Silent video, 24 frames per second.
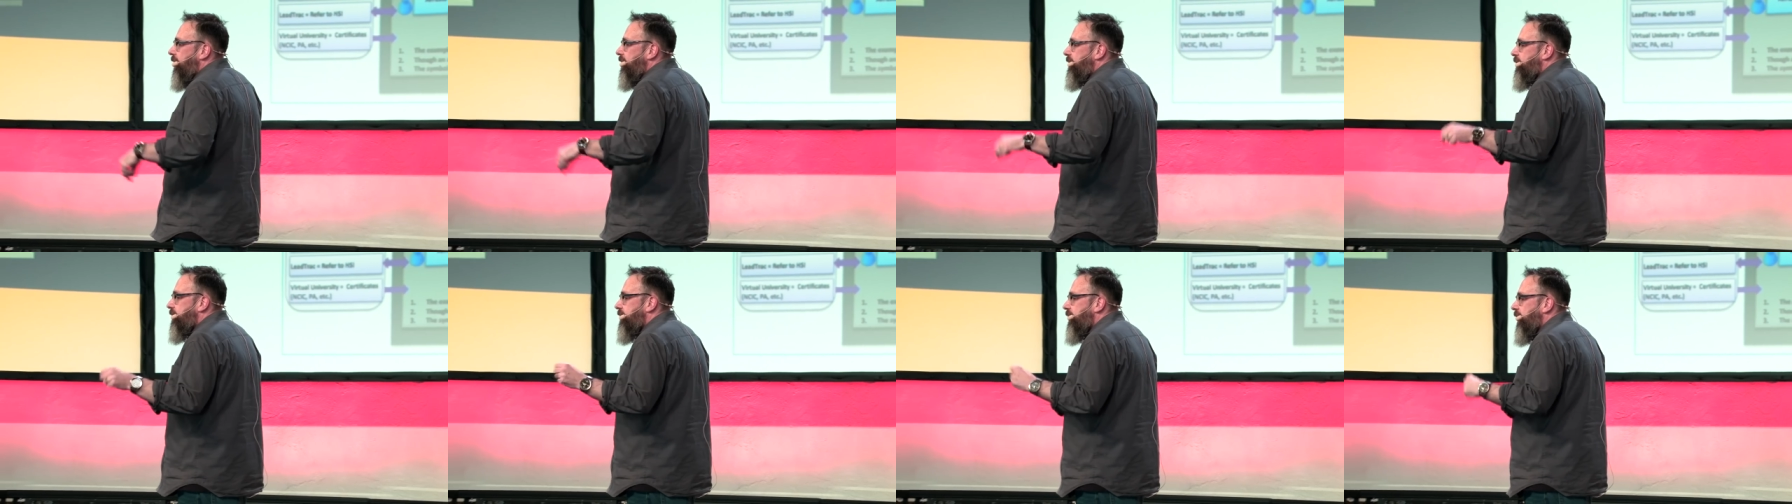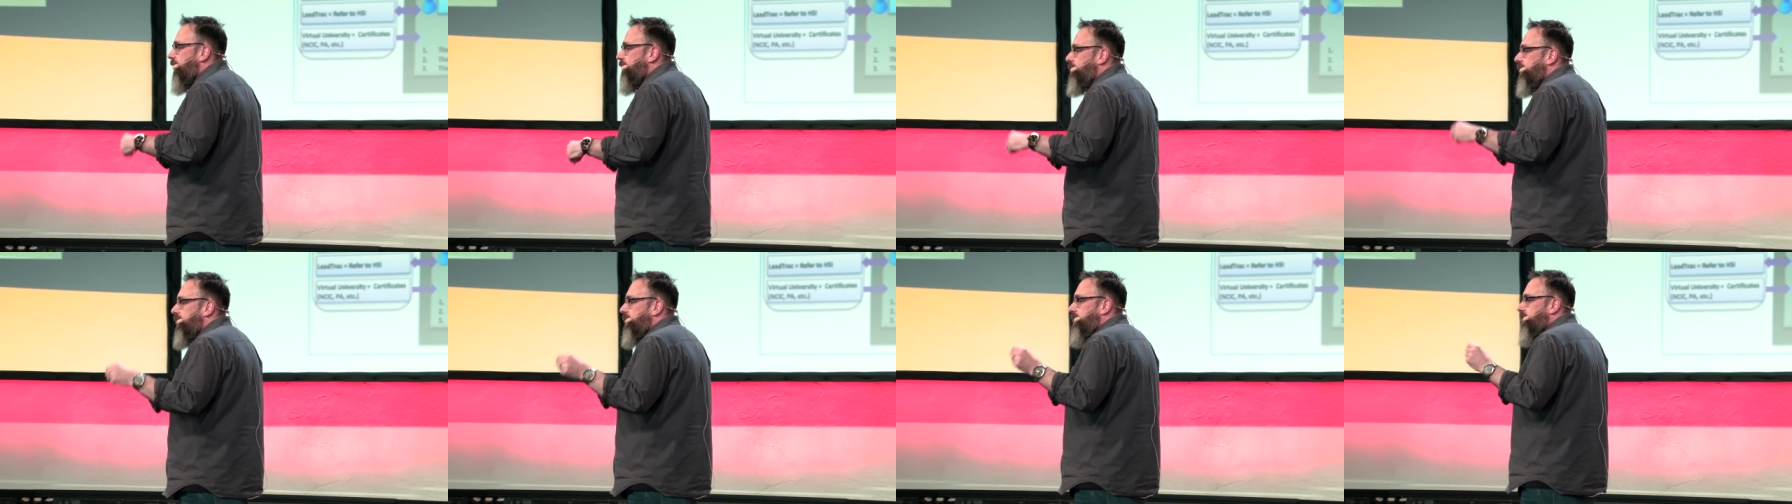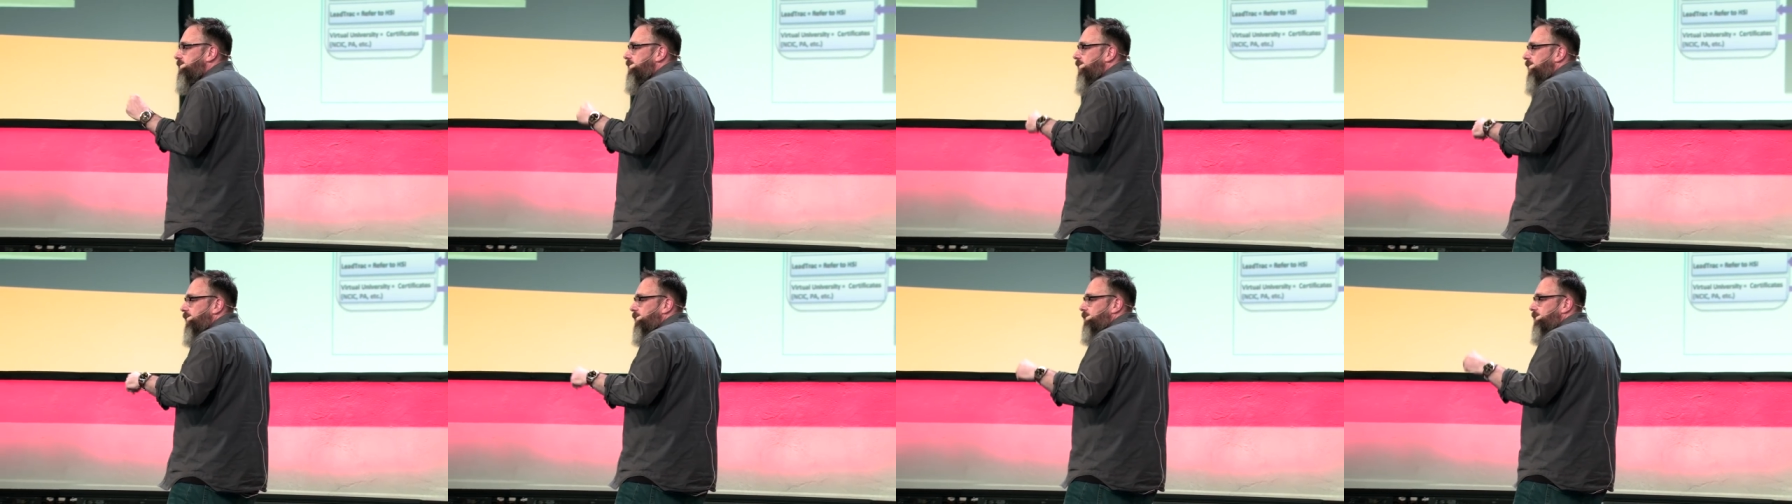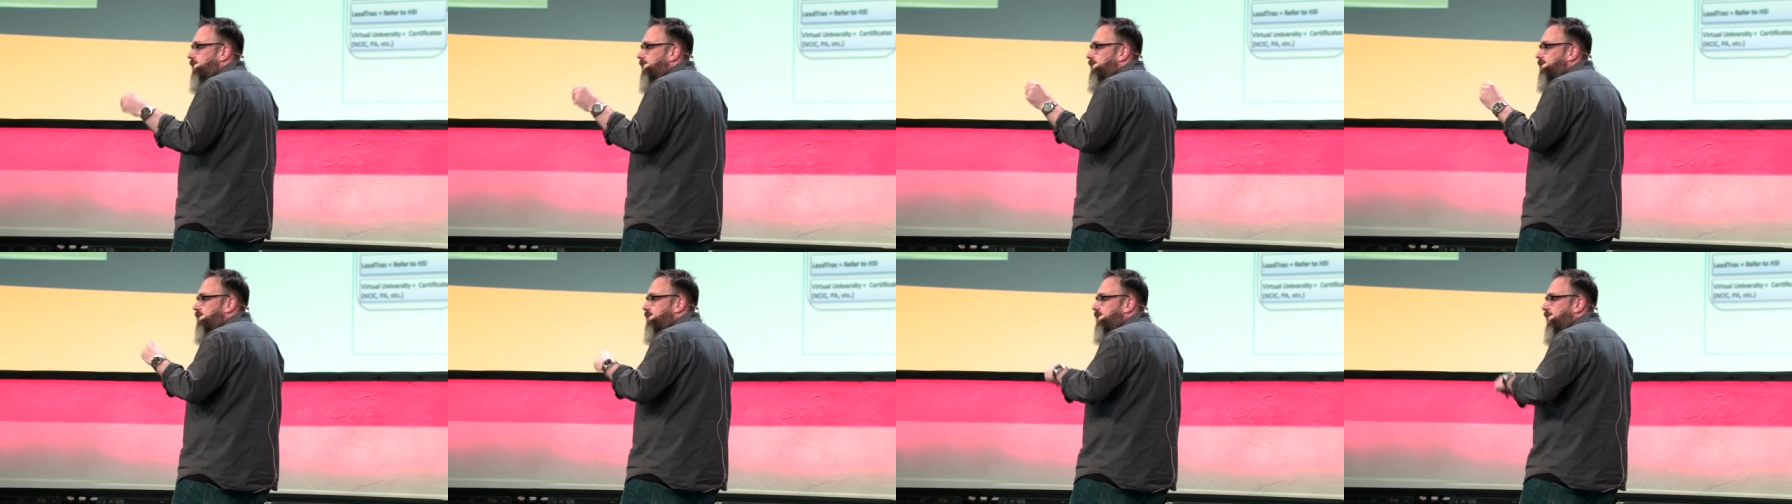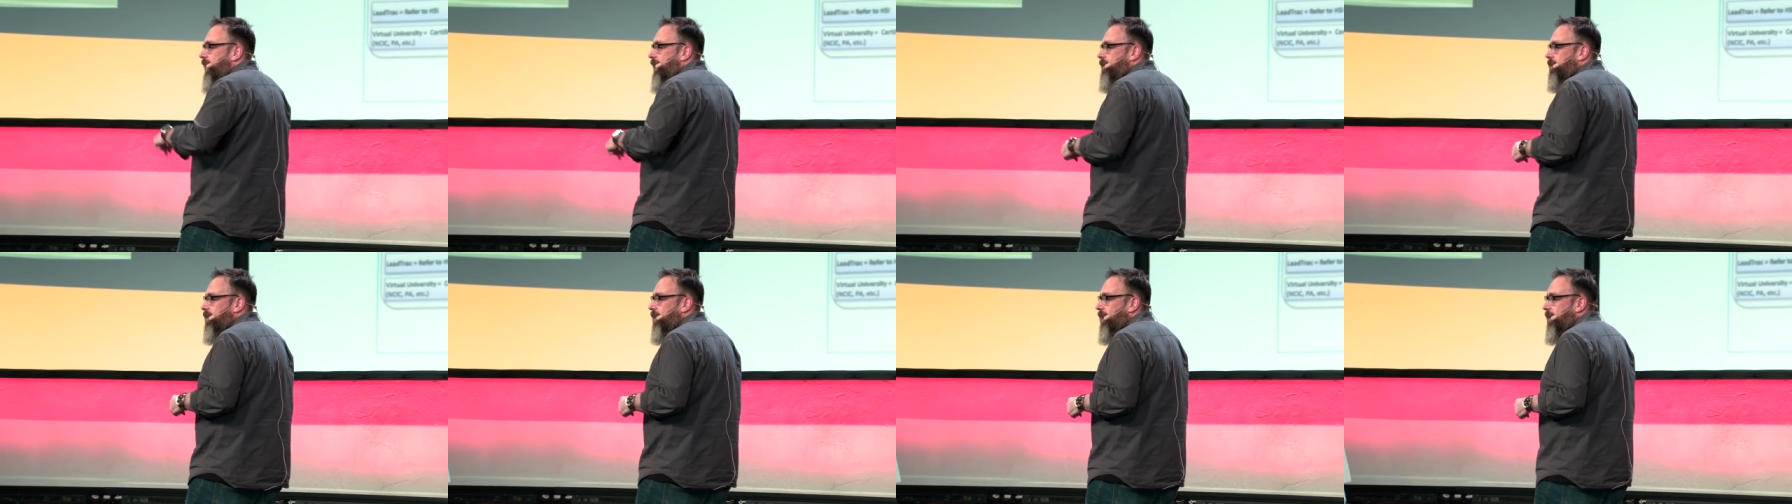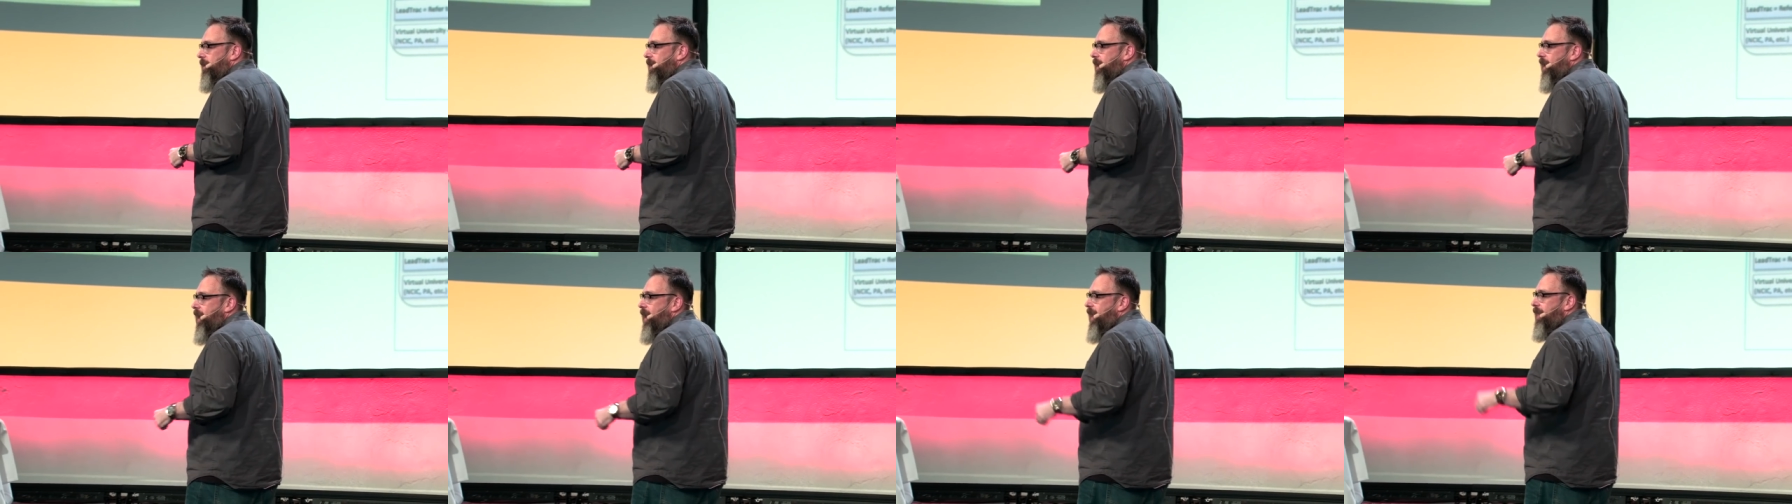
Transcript: et cetera, et cetera, et cetera.